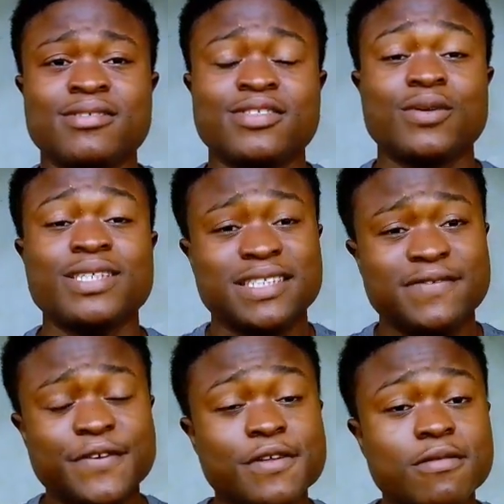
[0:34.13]
So in this
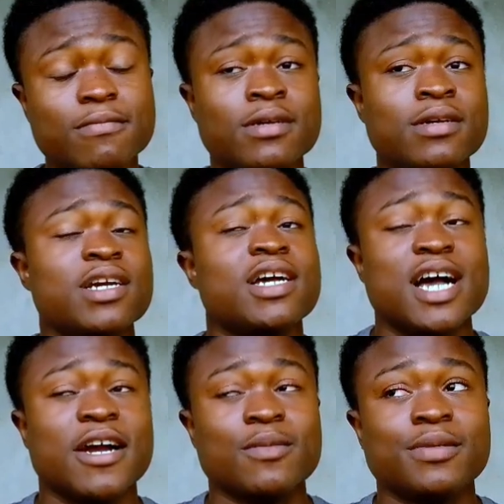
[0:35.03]
video,
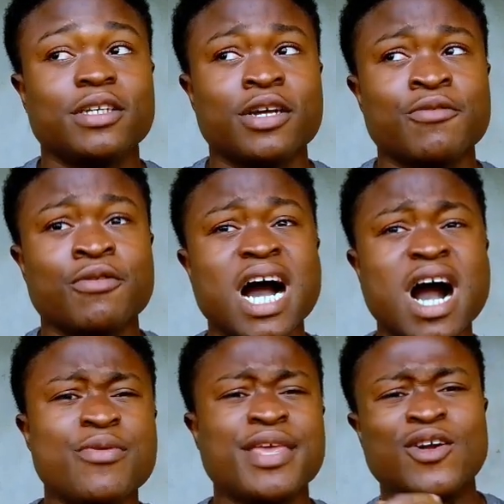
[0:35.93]
I'm gonna be telling you
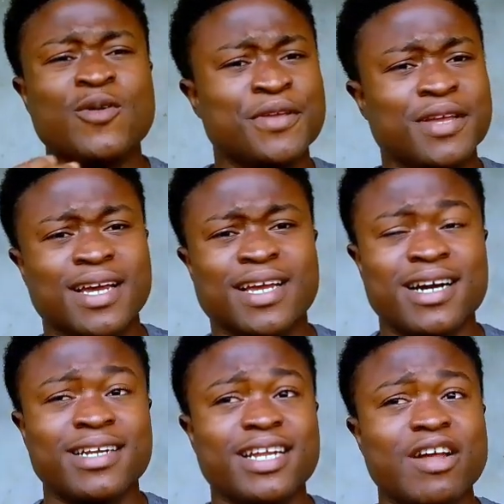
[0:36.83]
how you can open your
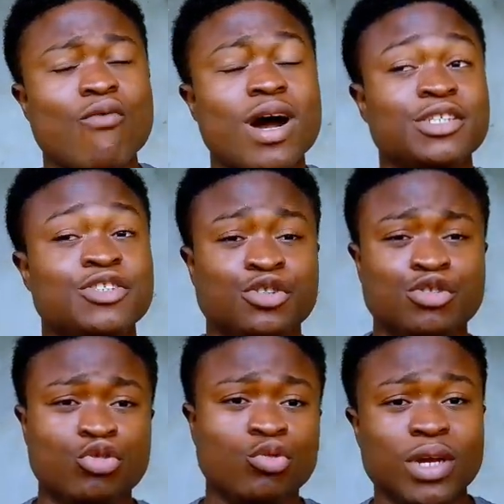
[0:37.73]
account and what you
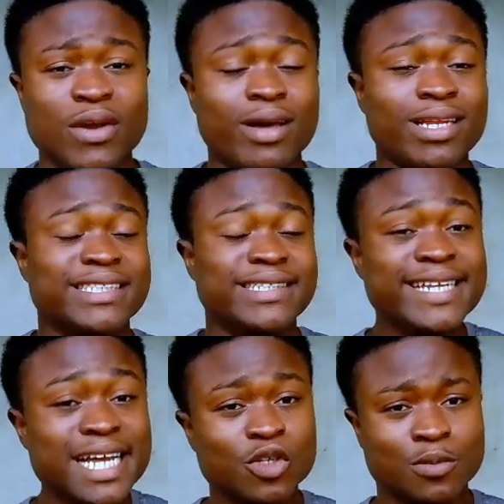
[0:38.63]
should do and what is
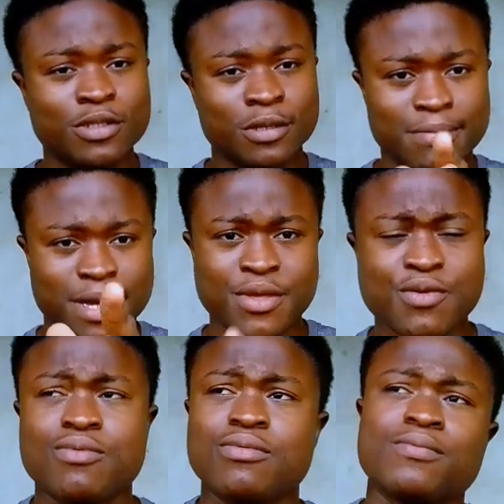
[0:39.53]
needed to be done by you.